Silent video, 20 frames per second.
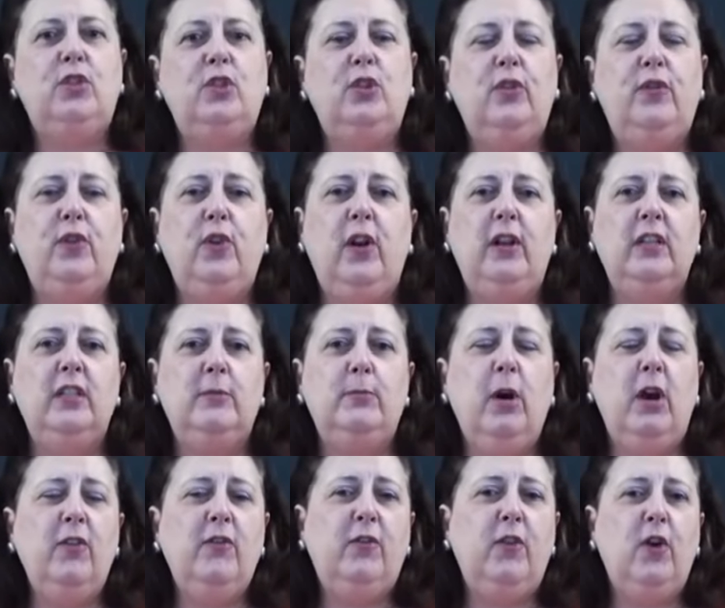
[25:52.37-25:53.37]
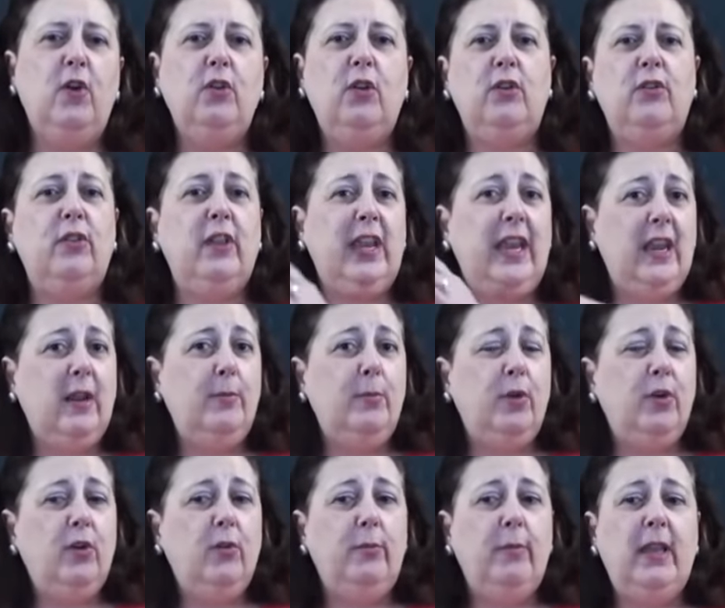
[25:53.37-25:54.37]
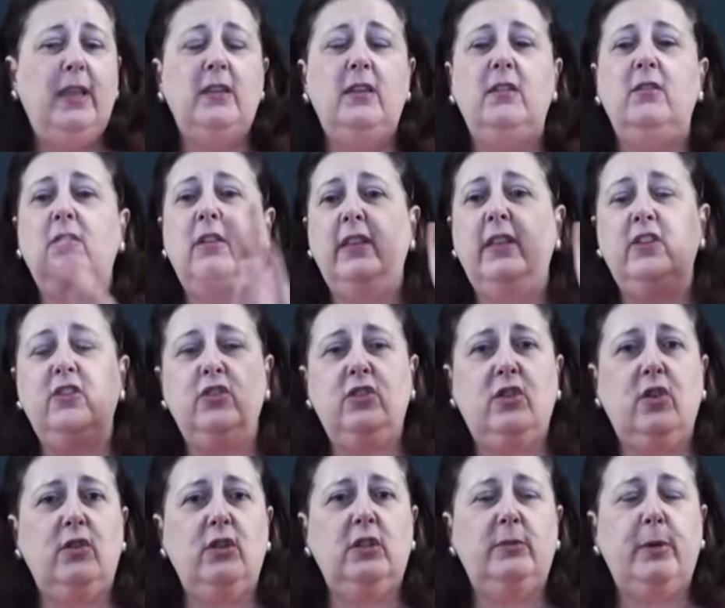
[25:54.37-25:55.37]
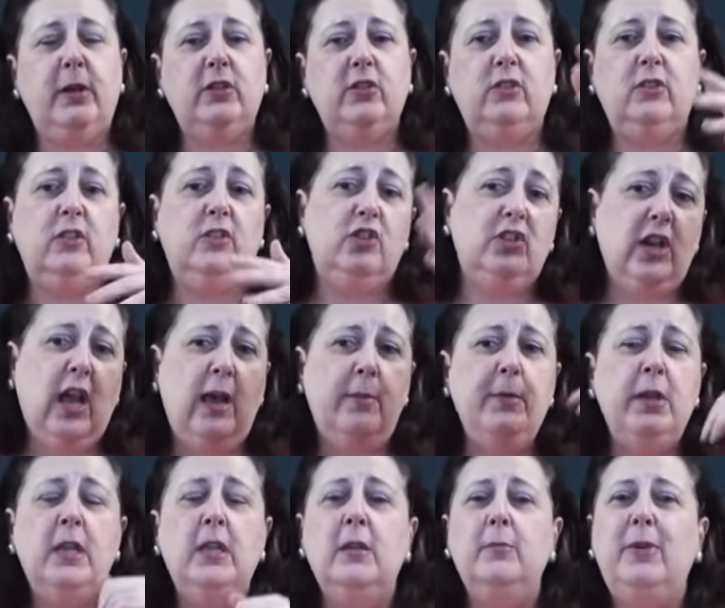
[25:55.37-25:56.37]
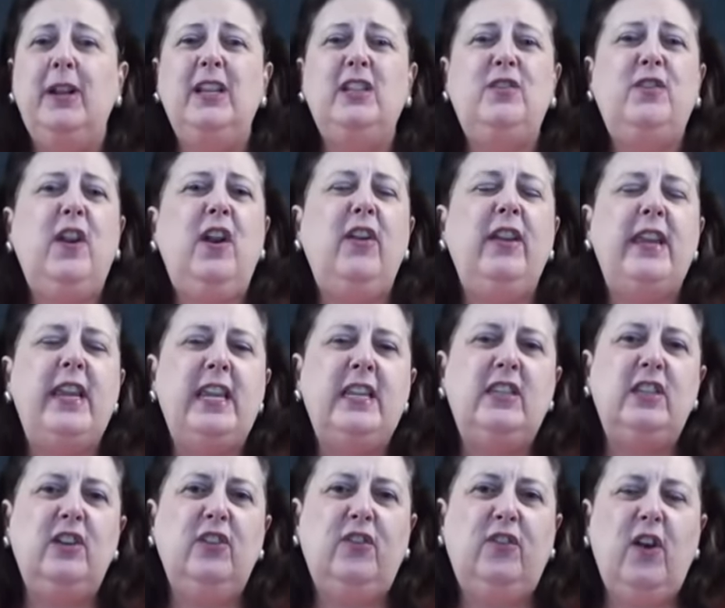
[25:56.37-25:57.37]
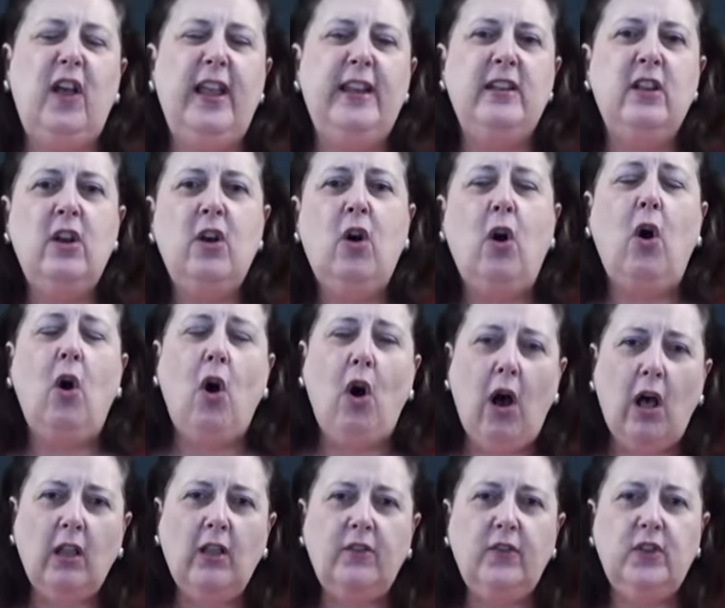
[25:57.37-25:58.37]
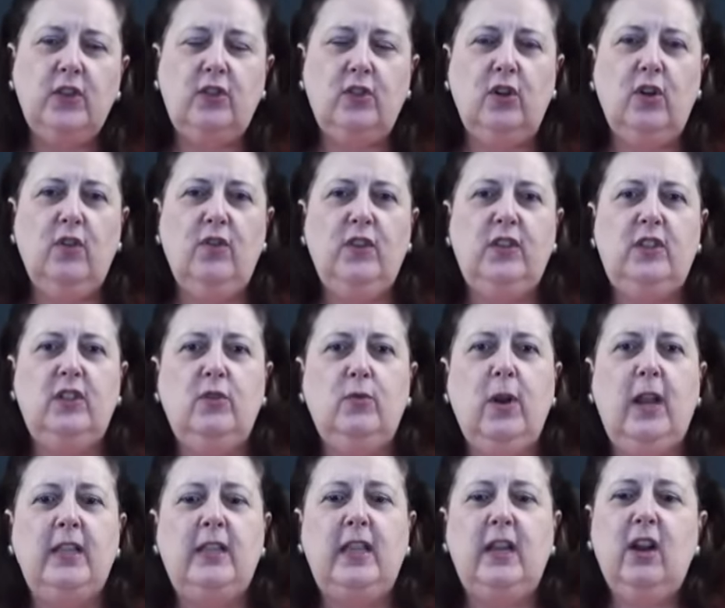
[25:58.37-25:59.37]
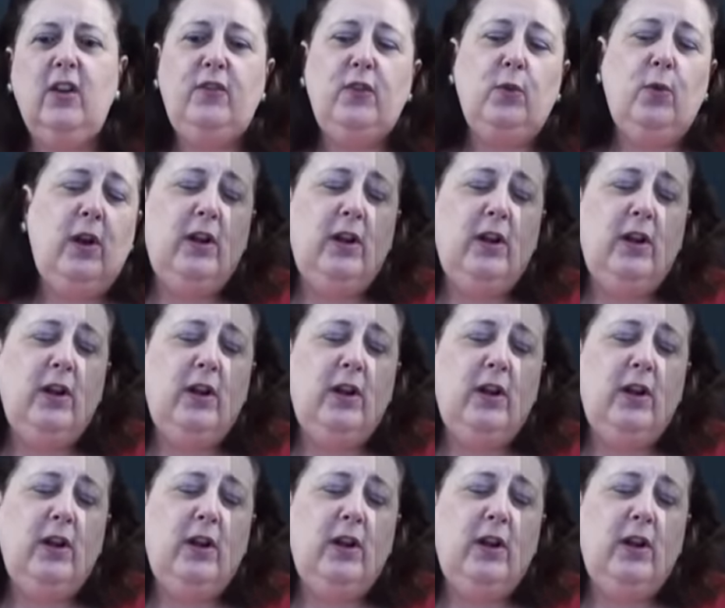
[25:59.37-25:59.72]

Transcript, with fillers: to, if you're on a smartphone, go to the hamburger menu and then just go to specials and shop. But it's very easy to find all of the services right there. If you